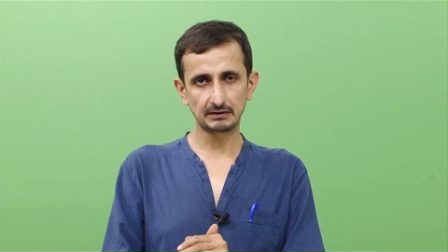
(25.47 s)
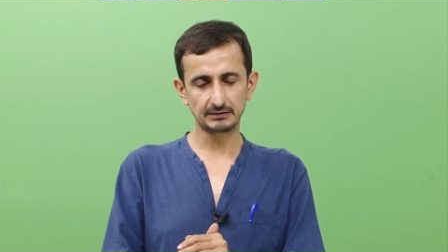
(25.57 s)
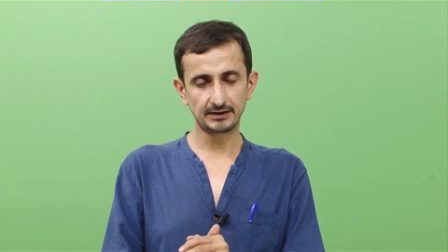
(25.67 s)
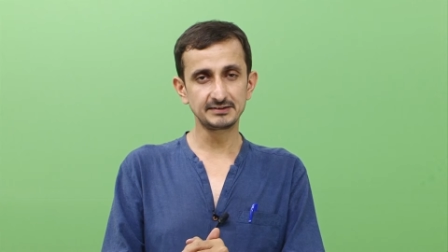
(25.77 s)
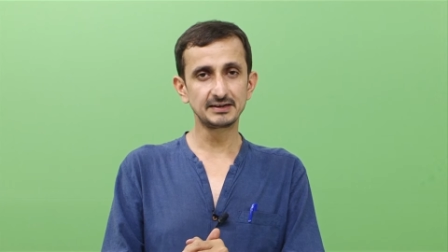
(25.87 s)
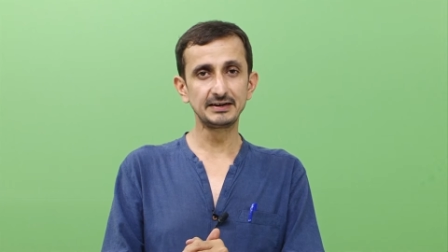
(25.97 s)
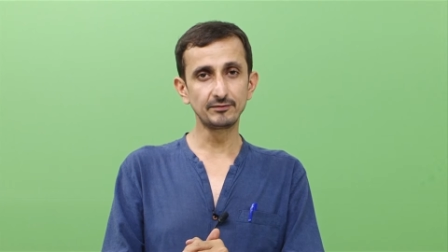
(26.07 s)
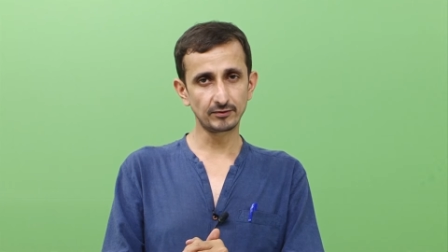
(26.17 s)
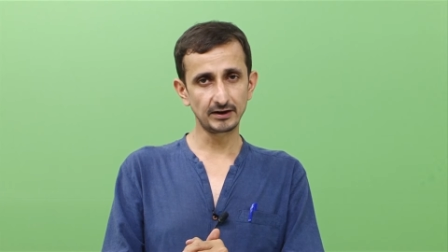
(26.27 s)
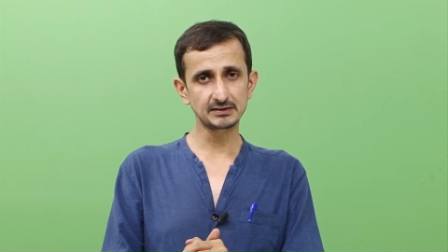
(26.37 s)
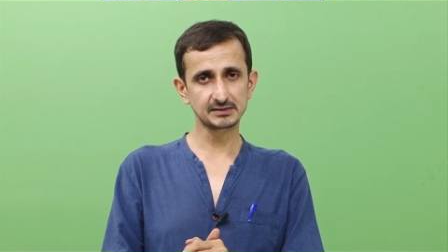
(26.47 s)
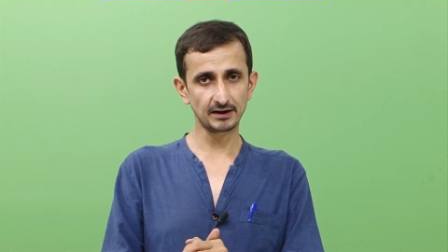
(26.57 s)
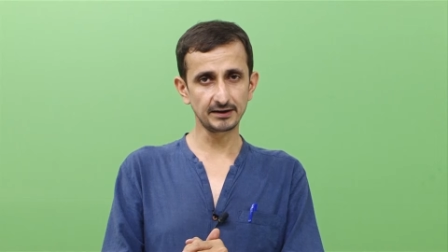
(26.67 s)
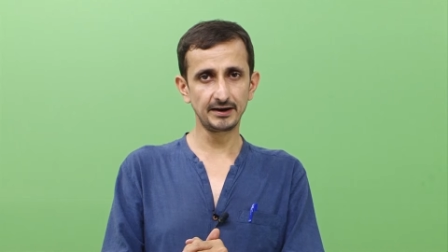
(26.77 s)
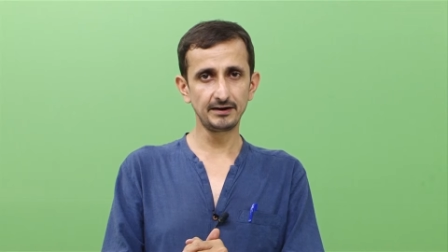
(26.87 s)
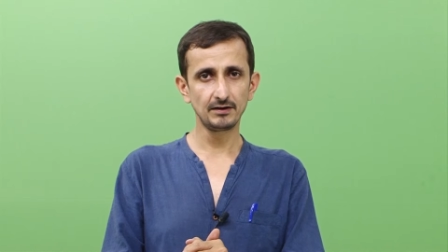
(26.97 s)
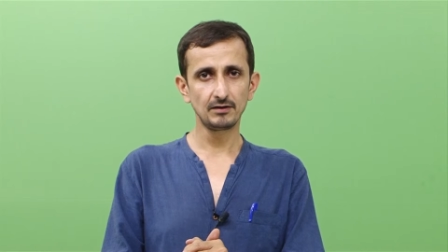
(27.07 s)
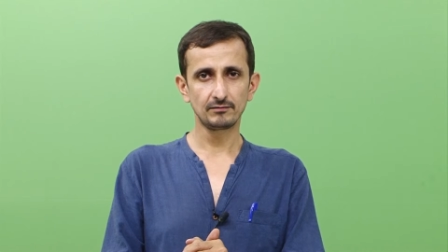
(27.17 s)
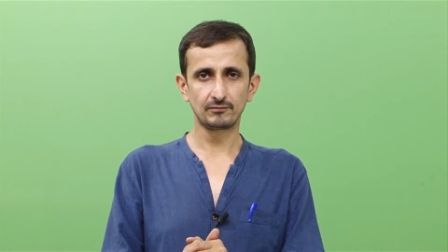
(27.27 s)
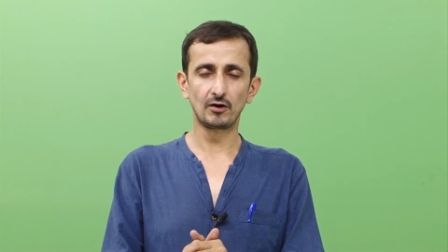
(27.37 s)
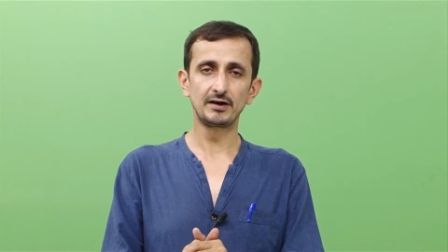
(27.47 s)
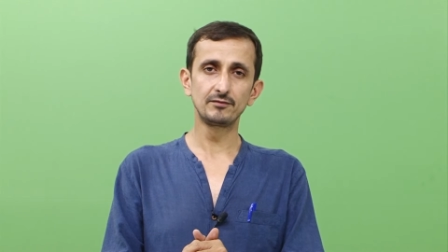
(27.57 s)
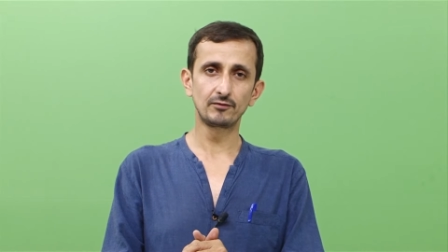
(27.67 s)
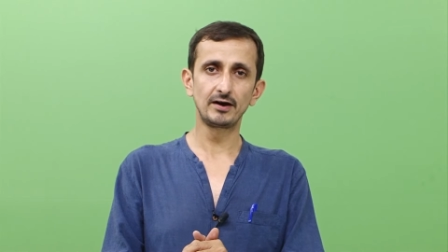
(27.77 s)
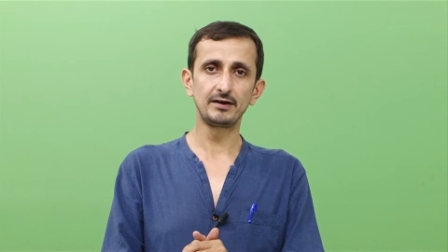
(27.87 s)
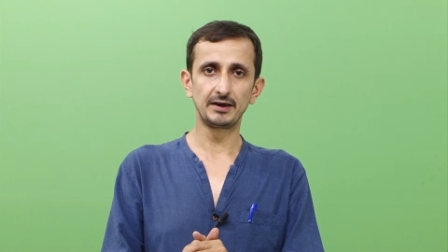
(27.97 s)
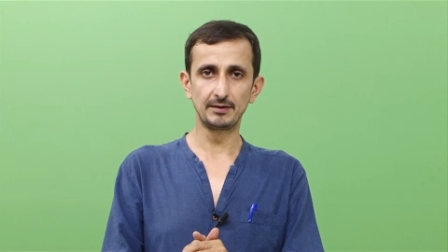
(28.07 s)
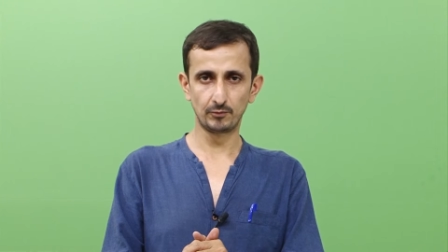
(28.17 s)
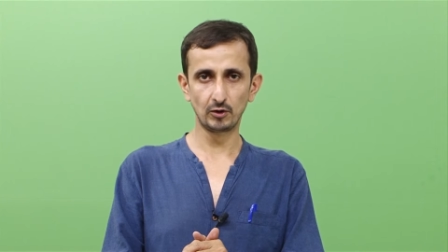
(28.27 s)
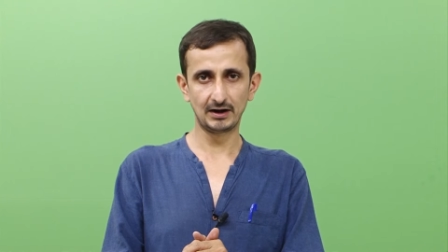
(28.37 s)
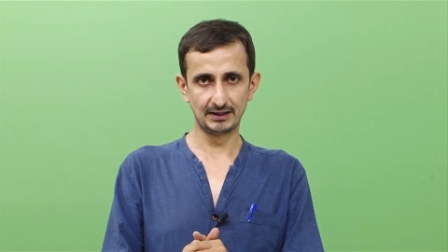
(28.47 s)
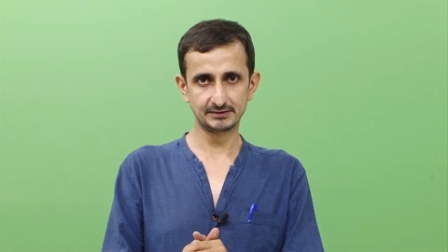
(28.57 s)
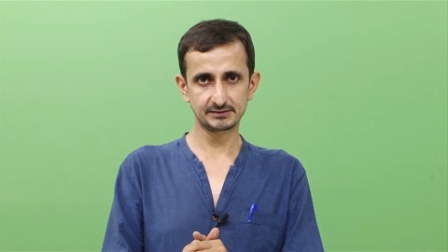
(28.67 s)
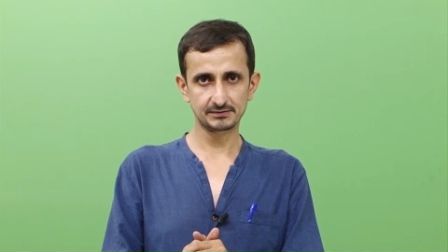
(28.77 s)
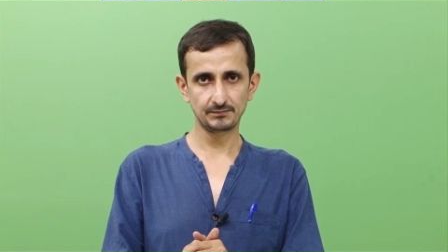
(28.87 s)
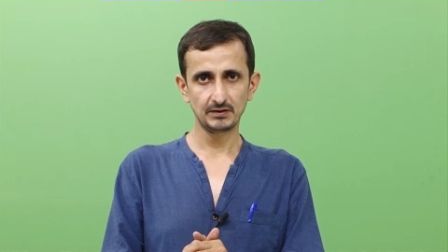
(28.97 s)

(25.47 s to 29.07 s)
there is a different circuit for different input lengths.